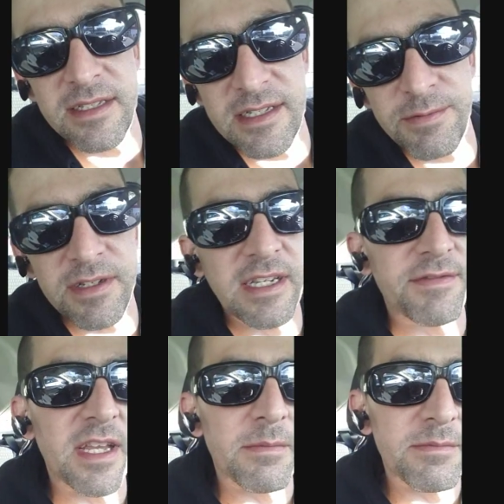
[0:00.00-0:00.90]
This will
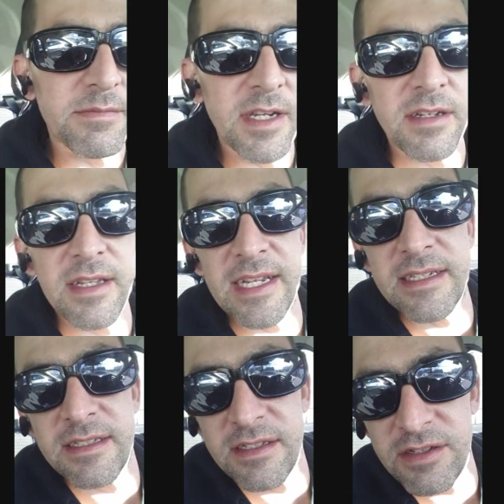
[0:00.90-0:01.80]
give them,
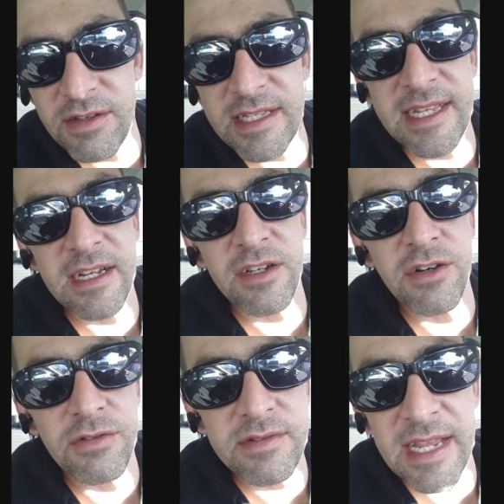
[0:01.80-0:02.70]
so that they'll
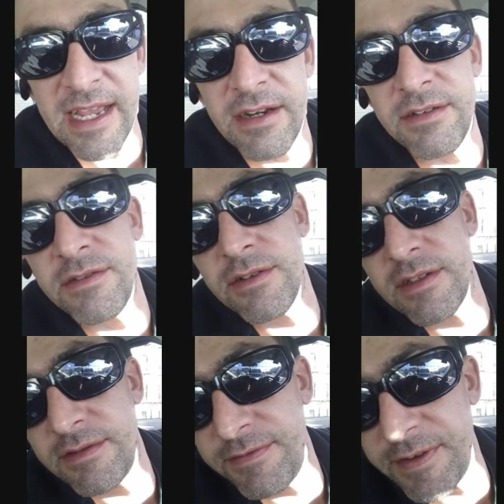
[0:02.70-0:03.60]
go 10 or
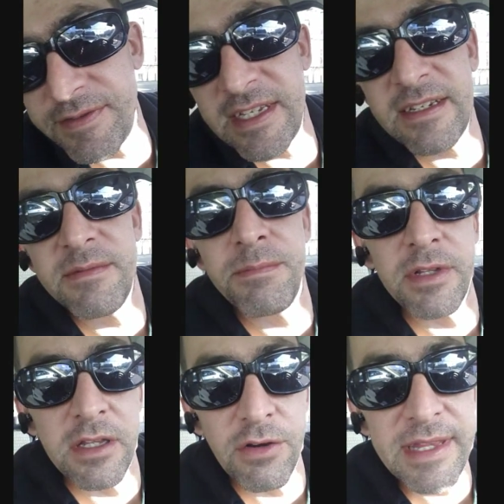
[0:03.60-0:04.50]
15
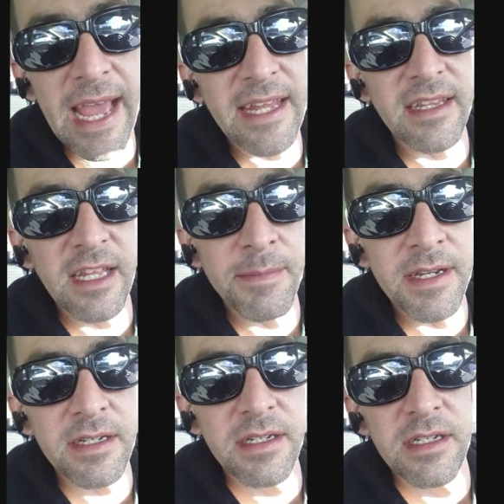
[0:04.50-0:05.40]
below that
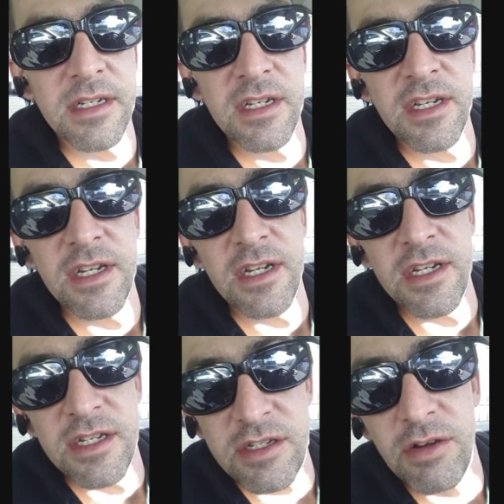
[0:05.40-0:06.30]
limit,
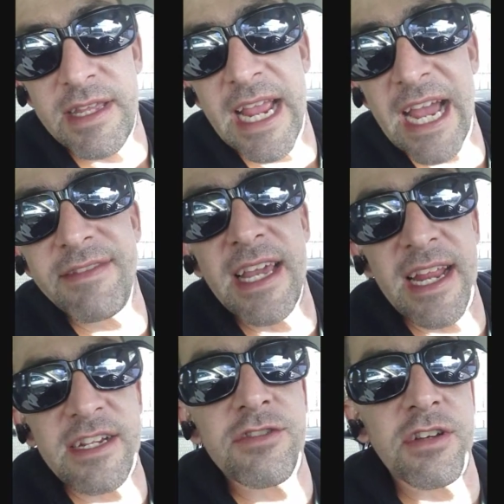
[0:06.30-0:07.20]
so they have that
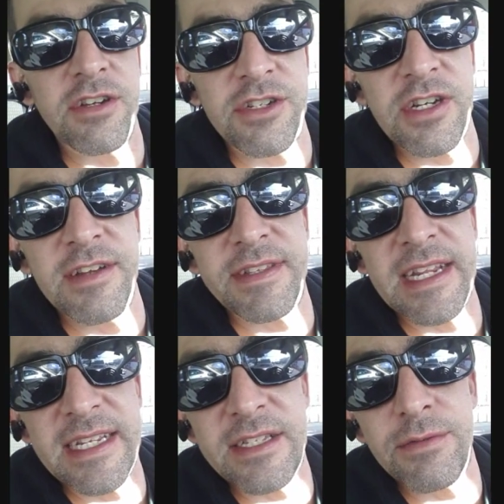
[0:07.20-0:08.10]
extra cushion if
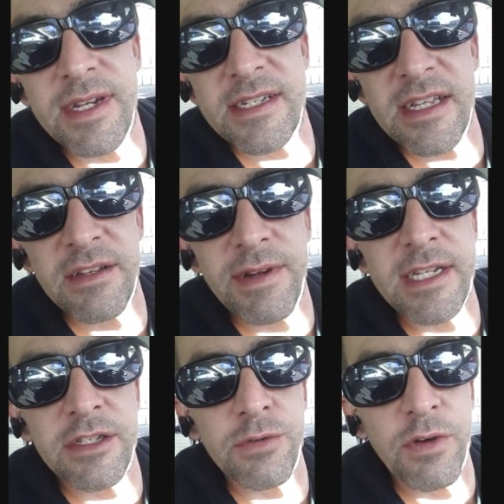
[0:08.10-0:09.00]
they need to
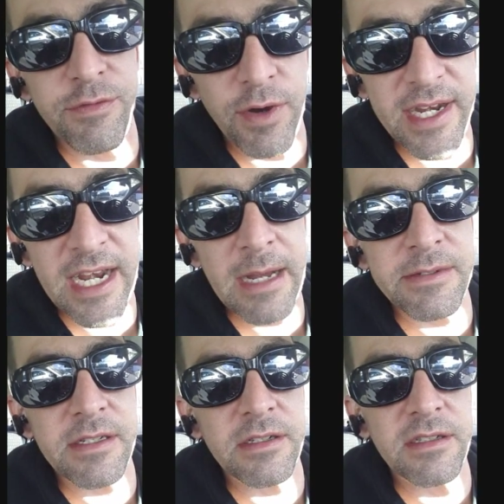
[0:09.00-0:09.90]
accelerate to avoid an
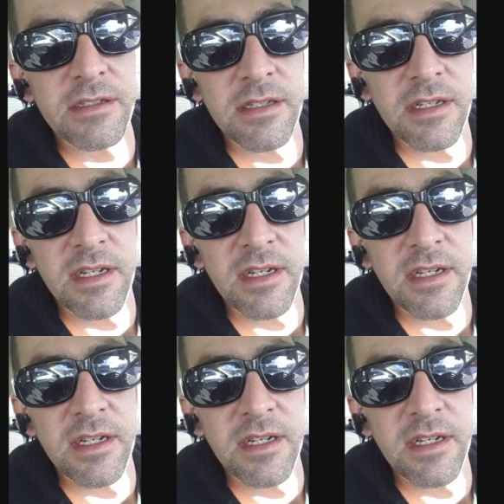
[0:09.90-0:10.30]
obstacle.